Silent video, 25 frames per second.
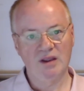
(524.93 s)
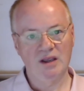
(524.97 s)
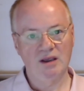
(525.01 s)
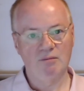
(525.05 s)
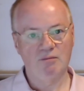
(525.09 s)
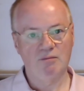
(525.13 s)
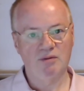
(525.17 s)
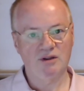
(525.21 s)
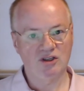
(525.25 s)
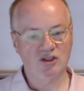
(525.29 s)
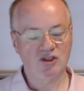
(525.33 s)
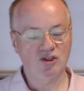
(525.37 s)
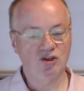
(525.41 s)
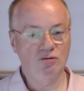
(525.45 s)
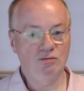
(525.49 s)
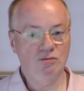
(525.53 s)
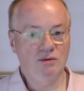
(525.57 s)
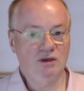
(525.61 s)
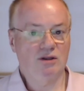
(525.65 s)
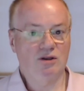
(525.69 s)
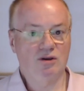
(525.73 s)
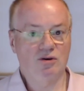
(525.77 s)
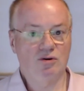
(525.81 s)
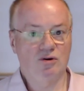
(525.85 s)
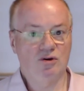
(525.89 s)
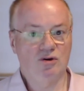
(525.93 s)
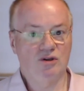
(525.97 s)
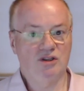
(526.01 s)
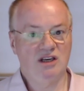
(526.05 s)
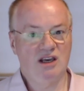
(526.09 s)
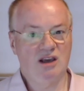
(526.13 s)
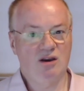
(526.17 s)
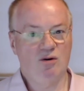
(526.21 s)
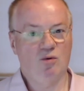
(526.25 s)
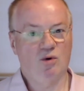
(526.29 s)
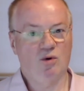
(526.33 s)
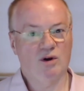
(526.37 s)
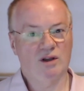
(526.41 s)
But assuming that you could
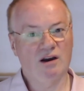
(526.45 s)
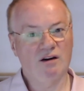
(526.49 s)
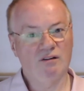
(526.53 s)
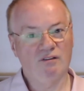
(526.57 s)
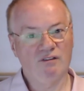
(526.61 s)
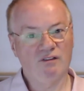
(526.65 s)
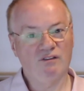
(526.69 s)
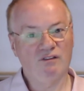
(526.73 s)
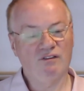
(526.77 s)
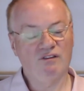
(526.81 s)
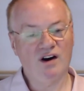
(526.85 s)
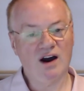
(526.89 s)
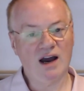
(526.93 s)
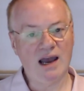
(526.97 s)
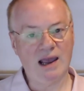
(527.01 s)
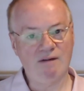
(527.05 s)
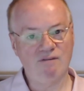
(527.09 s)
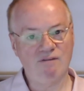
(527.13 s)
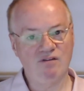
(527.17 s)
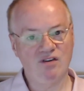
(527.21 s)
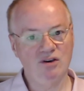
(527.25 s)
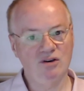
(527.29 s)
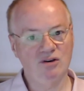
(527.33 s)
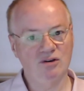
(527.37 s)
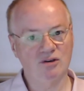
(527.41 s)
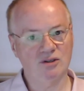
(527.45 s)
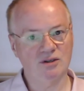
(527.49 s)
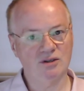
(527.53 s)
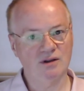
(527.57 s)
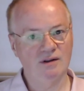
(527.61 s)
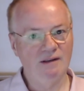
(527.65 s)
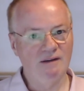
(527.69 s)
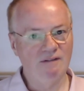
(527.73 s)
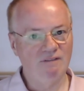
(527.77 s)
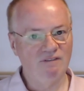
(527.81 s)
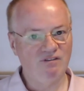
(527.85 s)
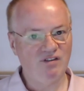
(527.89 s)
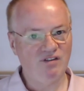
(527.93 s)
take one out for 5 years,
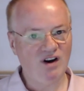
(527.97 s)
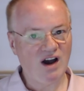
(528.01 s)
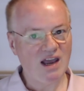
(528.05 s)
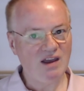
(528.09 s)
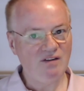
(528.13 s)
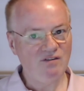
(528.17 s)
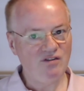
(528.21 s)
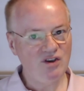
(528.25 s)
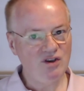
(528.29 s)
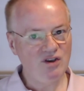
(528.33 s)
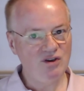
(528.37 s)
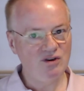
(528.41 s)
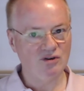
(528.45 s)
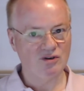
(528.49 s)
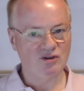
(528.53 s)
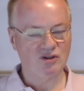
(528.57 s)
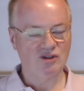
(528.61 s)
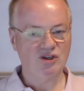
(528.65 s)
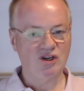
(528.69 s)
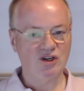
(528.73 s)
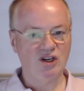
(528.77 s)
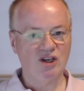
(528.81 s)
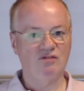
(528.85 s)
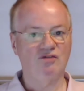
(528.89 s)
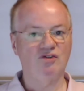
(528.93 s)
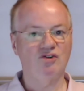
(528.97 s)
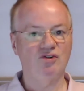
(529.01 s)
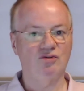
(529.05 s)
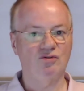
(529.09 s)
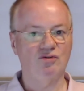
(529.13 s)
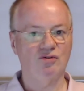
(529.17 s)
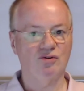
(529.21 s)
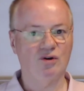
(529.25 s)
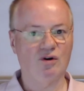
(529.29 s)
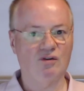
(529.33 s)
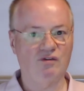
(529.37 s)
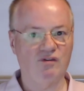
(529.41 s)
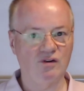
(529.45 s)
5 years gives you
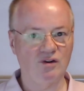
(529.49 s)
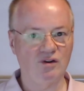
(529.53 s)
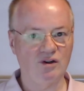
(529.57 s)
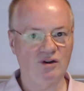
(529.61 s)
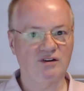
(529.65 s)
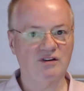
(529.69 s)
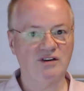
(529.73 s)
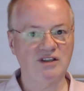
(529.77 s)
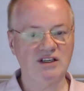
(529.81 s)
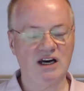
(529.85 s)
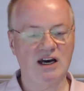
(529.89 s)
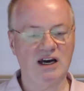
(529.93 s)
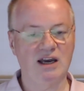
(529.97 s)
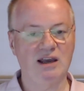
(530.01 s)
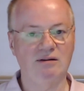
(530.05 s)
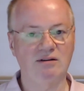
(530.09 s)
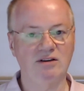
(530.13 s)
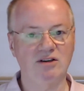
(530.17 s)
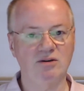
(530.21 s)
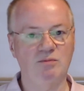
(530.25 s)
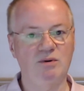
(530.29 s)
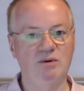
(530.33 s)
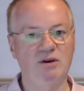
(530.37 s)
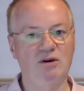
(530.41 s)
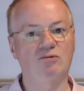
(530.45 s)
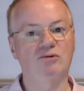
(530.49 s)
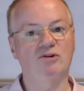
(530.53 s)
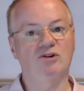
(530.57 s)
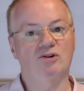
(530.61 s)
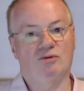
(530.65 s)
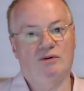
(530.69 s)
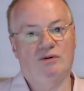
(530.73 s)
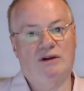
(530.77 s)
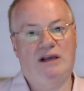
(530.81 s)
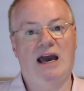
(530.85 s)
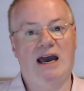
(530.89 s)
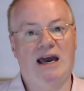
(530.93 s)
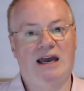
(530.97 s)
an awful lot of time to be able to
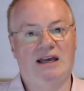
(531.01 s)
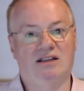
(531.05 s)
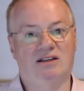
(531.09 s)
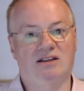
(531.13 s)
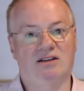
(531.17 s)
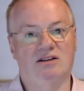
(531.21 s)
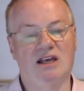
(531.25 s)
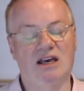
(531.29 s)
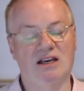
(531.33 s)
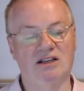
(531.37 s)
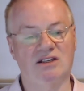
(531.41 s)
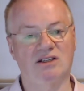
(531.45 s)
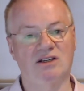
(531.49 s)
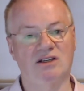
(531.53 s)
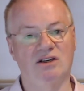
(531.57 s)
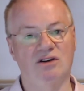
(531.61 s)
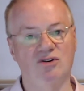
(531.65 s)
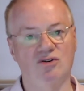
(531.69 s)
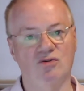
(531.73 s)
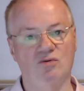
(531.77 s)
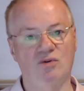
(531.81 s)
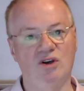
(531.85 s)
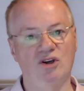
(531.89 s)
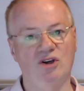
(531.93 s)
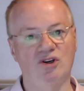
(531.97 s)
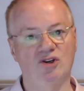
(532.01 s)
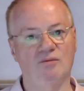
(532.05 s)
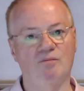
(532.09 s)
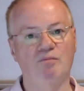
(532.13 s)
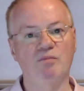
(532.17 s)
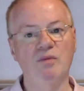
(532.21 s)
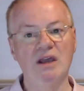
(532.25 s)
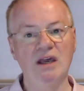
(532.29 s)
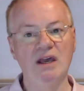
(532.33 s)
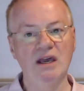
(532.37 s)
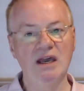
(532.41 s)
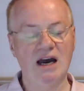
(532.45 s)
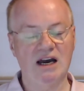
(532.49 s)
react to that situation,
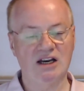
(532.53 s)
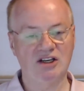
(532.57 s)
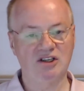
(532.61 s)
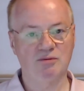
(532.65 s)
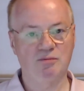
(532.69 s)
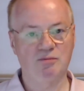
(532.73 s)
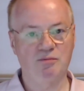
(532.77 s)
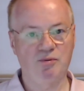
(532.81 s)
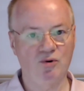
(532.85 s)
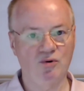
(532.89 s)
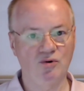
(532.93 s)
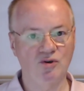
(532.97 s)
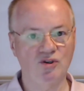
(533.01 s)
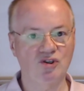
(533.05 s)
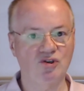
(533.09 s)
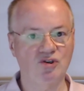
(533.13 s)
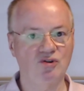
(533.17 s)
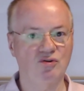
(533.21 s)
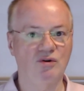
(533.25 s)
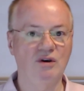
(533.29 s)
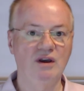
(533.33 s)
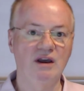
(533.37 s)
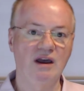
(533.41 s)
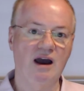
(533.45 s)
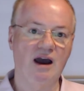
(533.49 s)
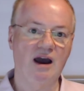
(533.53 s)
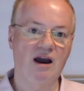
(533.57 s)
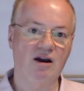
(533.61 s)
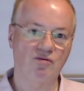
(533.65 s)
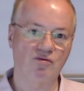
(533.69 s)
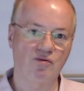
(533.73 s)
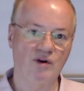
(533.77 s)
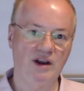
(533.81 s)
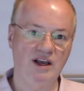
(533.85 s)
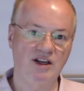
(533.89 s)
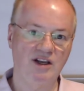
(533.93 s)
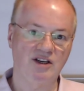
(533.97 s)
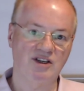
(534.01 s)
as opposed to a
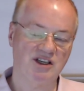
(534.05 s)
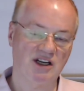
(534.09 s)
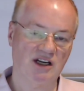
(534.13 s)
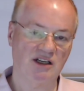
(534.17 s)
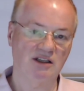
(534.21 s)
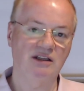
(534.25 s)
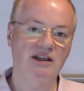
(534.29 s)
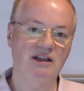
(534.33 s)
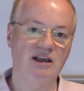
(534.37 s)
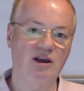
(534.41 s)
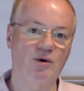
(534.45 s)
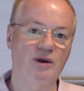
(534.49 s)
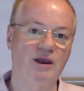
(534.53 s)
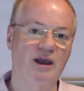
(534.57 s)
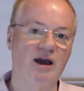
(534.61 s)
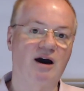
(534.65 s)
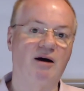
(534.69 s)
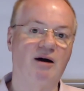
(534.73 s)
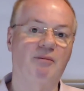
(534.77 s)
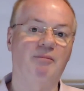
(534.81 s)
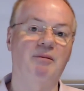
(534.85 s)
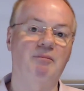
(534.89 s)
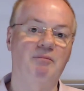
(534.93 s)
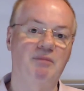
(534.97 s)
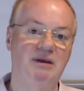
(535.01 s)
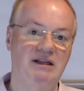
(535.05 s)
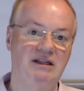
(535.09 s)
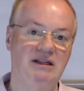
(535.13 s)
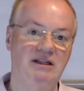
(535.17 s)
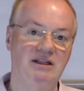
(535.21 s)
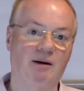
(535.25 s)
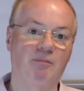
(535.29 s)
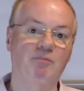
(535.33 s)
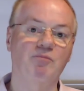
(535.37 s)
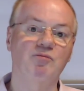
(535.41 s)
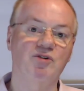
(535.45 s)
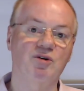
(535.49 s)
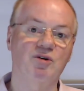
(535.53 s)
rate suddenly going up and being
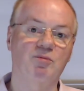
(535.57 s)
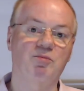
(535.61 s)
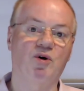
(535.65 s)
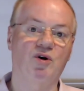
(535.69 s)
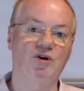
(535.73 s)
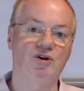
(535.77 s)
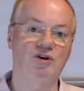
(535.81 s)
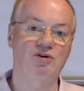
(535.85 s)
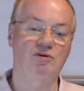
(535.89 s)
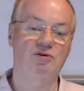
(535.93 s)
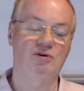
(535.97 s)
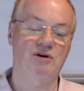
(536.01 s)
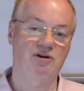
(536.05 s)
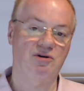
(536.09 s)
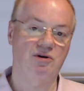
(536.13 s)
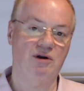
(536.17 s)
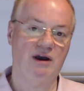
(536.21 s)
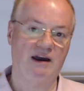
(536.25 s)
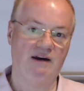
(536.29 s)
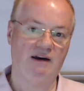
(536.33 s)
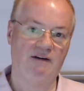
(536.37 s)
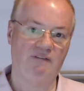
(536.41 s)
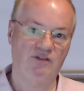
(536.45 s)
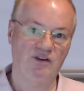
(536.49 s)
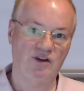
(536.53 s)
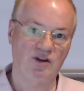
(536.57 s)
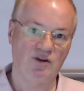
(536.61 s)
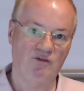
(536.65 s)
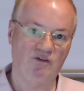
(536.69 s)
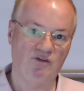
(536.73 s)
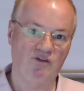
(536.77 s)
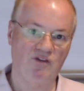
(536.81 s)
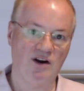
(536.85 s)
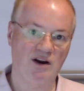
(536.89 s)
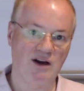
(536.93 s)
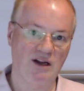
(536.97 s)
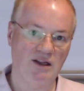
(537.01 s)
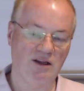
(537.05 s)
dumped upon you, and you have
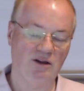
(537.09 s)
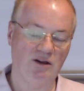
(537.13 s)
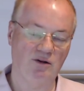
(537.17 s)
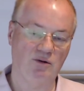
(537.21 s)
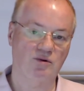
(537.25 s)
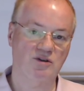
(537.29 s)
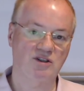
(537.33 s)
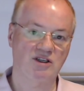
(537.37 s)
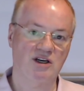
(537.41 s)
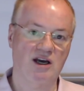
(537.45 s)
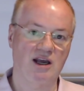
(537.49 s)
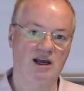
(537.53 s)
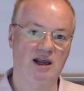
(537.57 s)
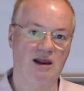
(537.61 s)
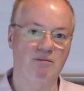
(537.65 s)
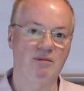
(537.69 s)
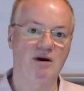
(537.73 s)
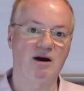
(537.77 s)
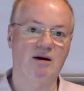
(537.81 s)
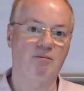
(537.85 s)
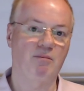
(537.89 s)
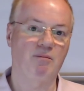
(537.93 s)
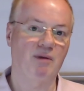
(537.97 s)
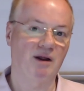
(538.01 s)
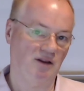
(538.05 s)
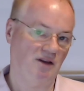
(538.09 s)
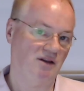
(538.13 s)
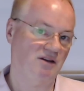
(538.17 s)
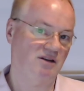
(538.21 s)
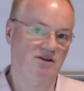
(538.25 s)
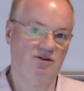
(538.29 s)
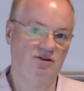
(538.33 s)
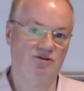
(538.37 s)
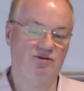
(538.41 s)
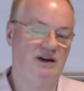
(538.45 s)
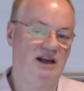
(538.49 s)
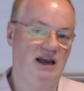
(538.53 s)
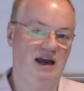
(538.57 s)
very little time, a month,
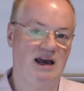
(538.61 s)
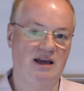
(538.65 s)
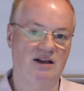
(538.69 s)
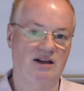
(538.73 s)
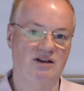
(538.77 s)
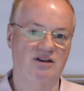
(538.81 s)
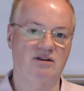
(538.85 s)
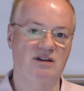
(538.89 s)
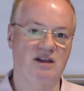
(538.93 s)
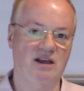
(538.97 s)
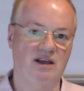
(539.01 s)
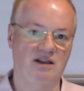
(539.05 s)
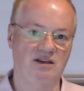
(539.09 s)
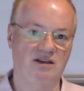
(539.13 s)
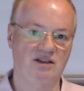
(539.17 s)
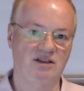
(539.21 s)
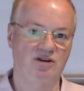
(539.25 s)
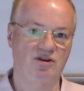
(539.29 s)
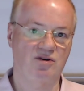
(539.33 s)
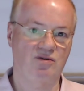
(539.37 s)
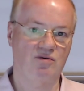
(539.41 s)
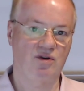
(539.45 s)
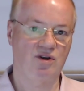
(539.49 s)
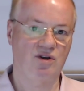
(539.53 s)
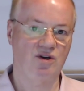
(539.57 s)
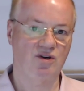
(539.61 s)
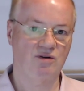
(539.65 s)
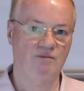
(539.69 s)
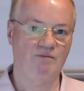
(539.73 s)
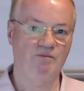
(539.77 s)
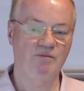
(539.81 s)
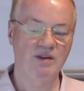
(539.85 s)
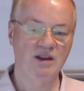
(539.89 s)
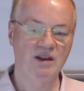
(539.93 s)
to react to that situation.